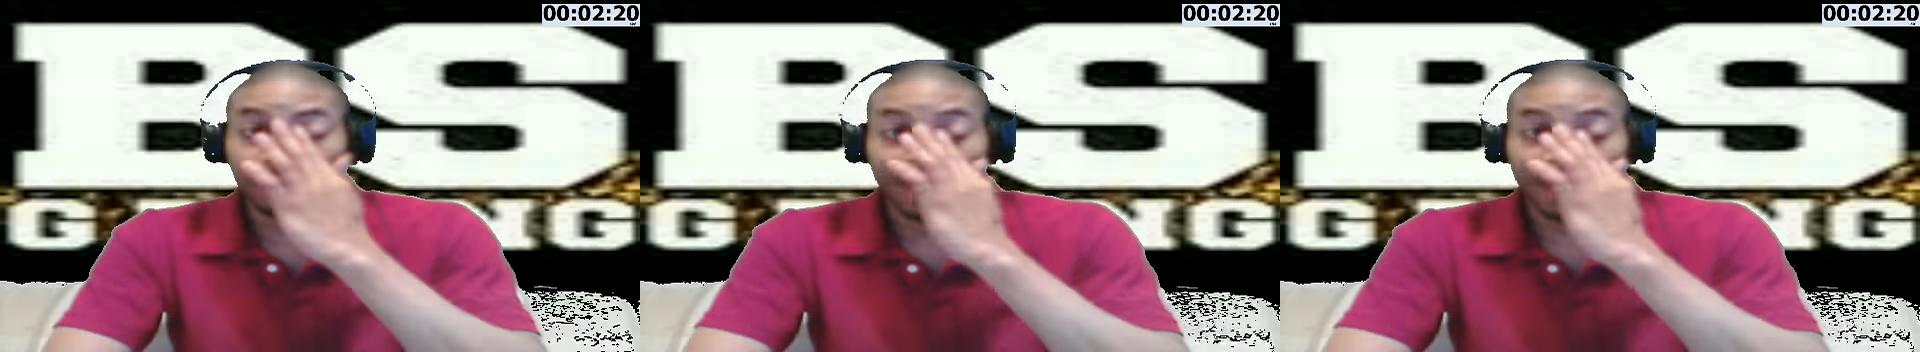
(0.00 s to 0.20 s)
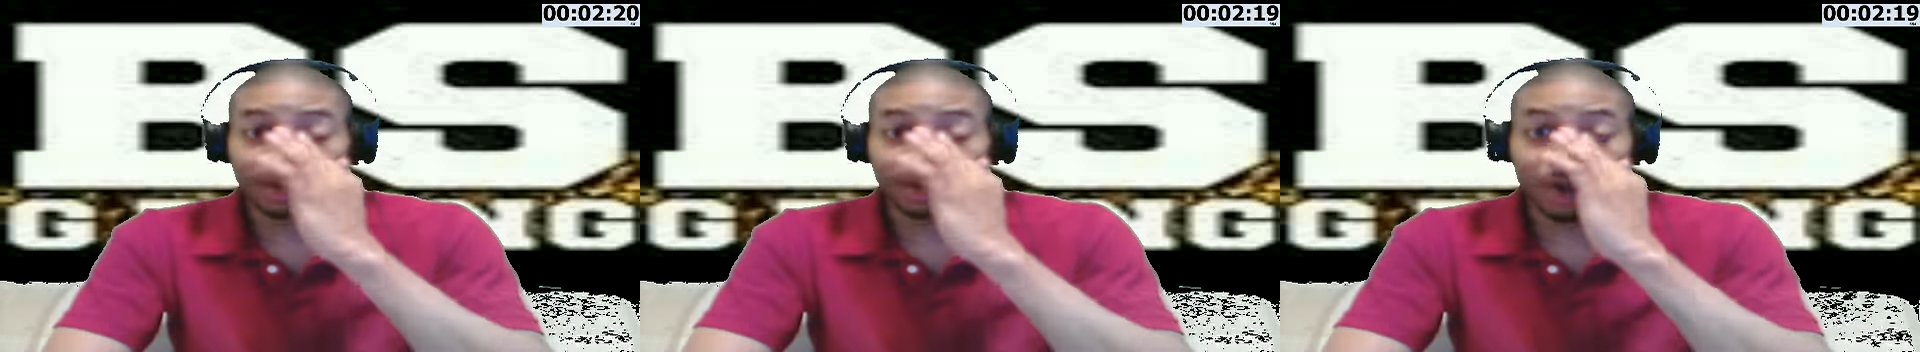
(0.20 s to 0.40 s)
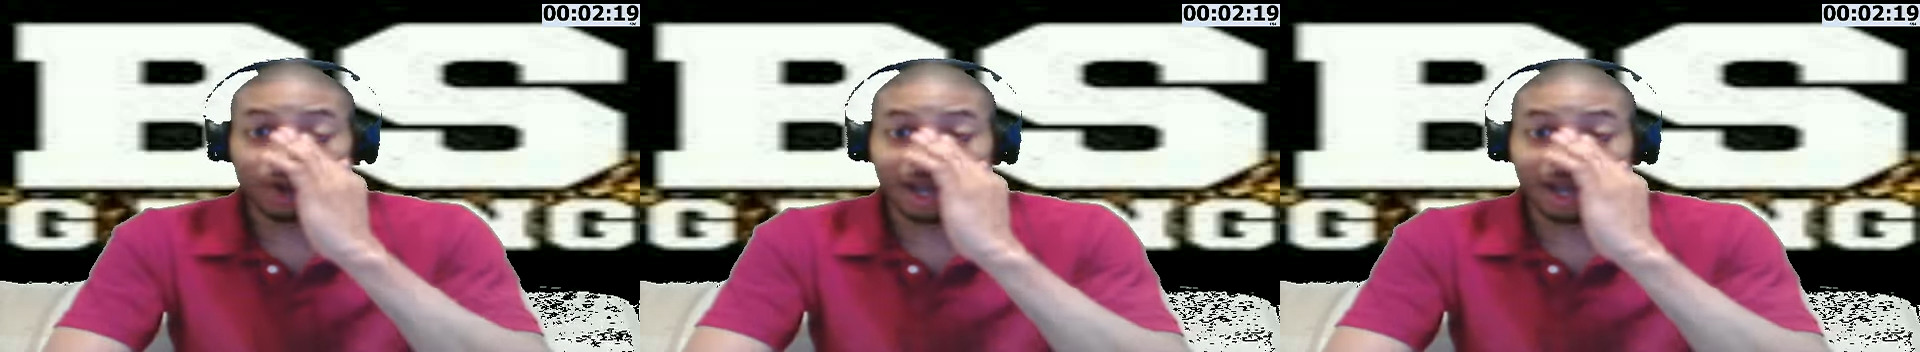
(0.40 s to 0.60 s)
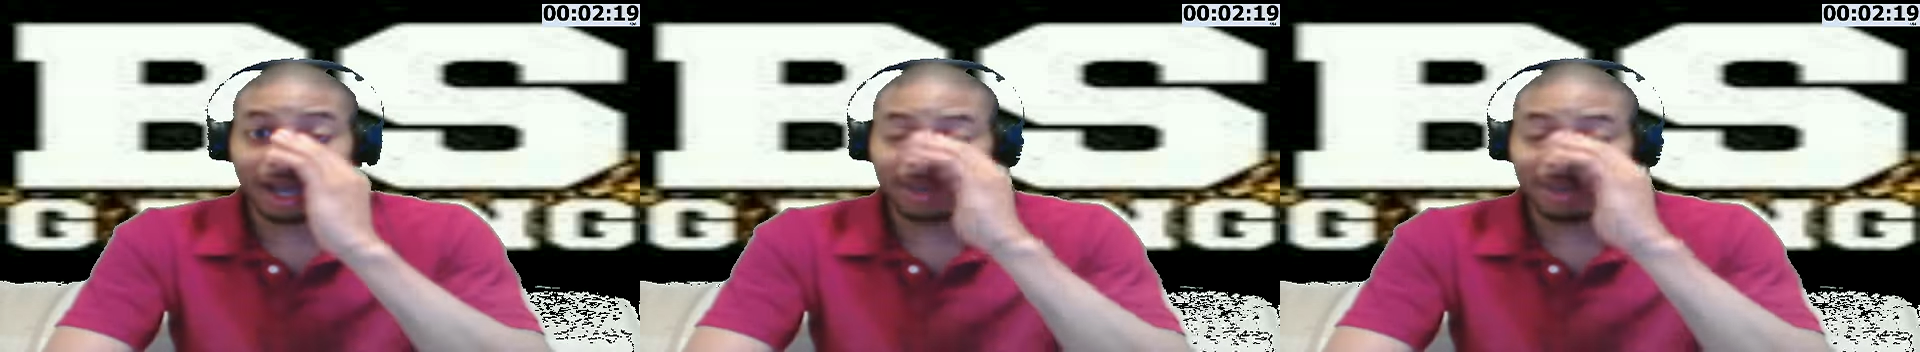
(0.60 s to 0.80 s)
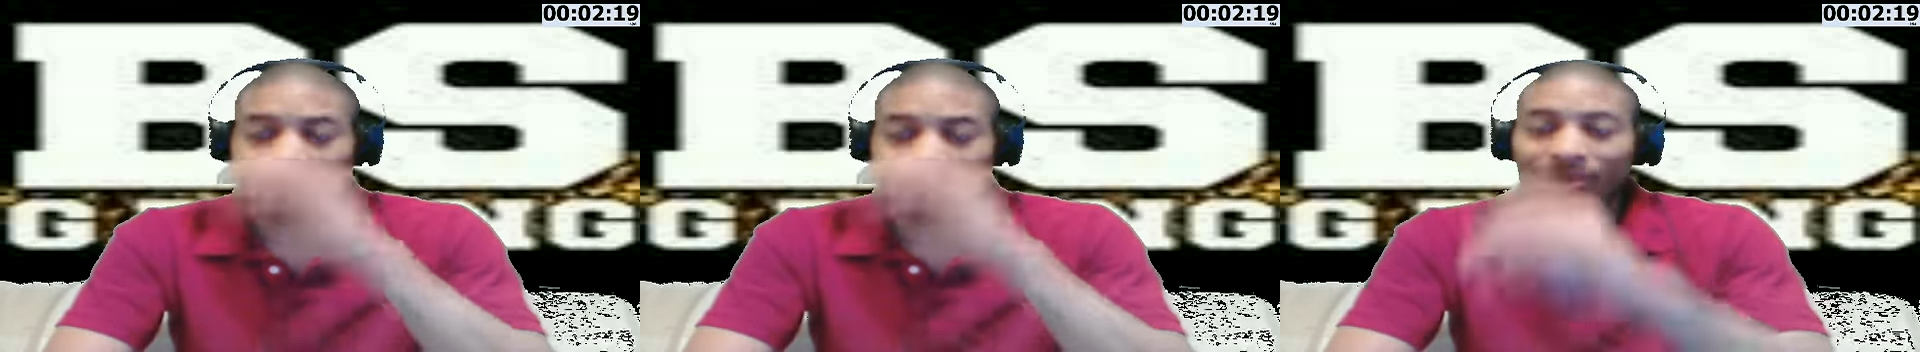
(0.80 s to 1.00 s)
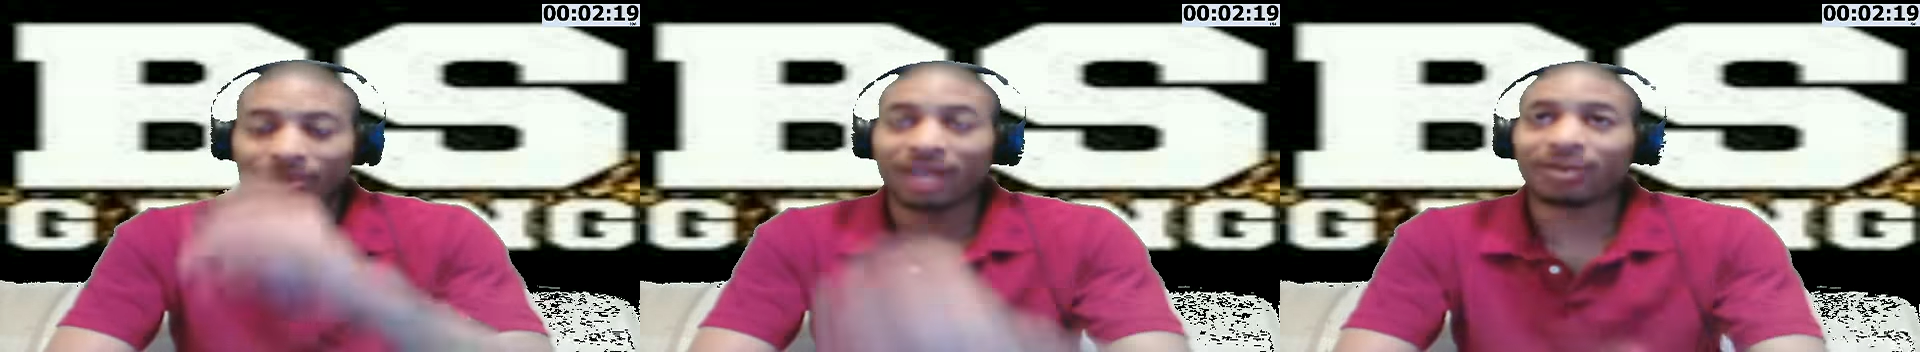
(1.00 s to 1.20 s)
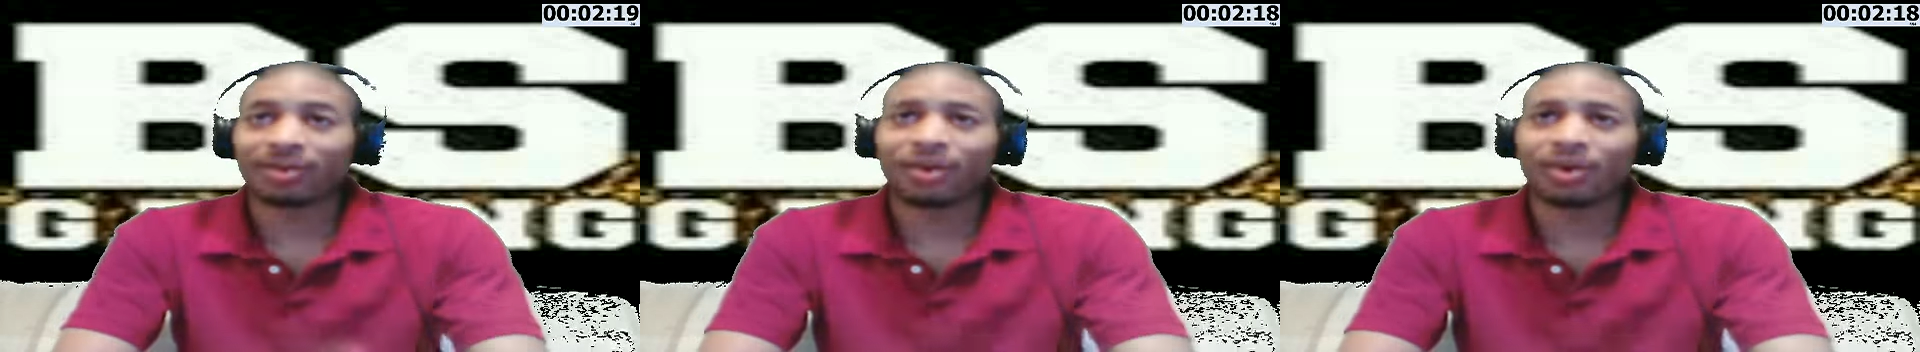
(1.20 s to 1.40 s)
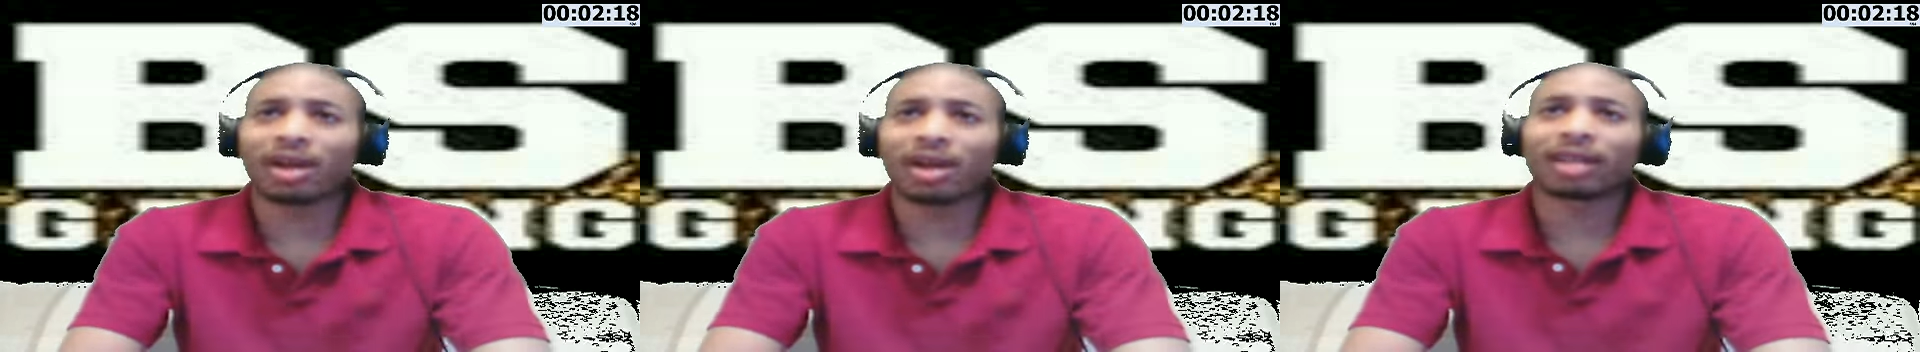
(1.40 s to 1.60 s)
Brandon
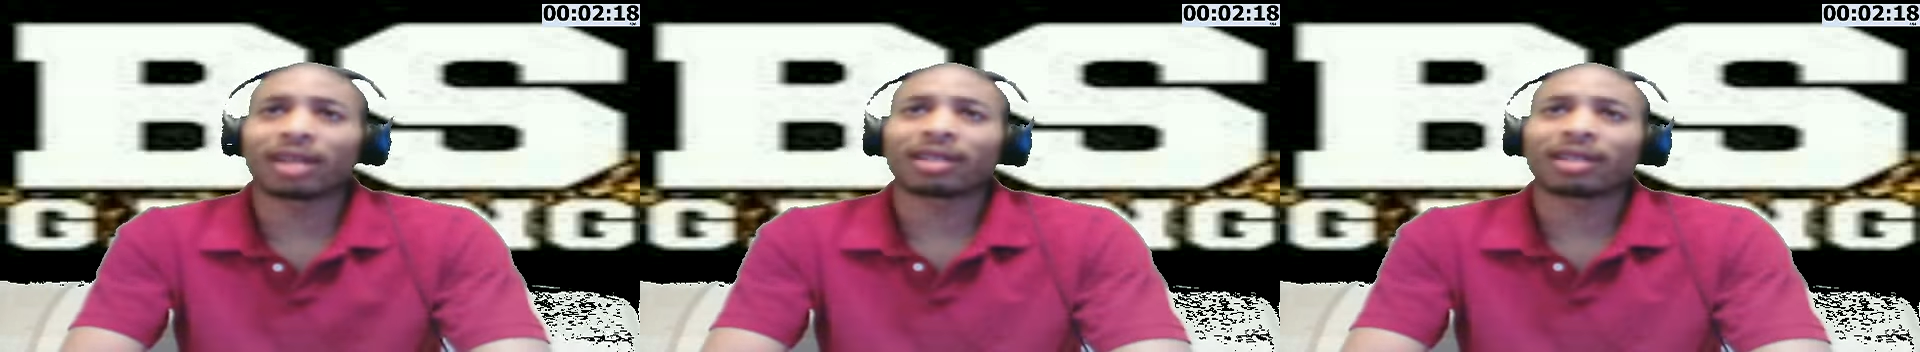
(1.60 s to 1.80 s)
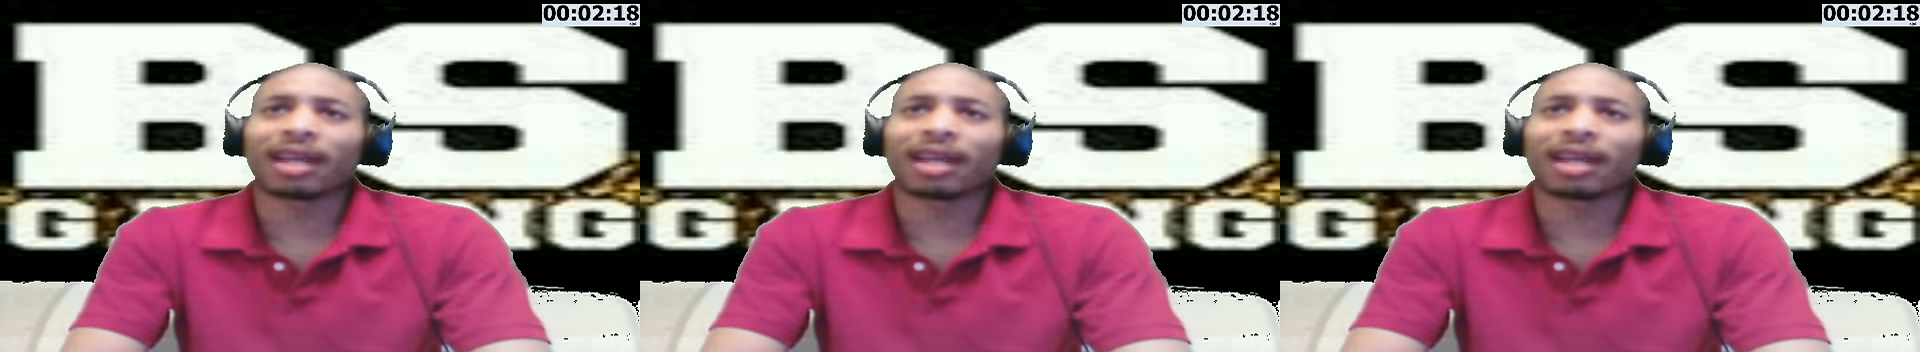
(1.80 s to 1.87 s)
Roy